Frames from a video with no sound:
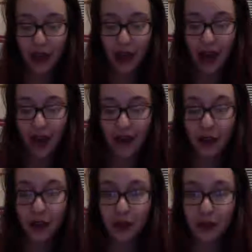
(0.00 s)
and
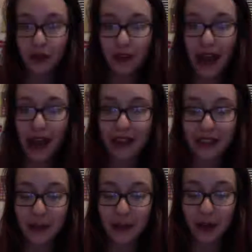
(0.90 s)
then you can
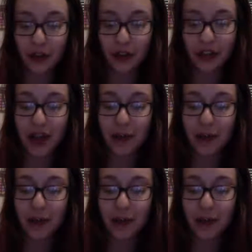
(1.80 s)
access them at a later time.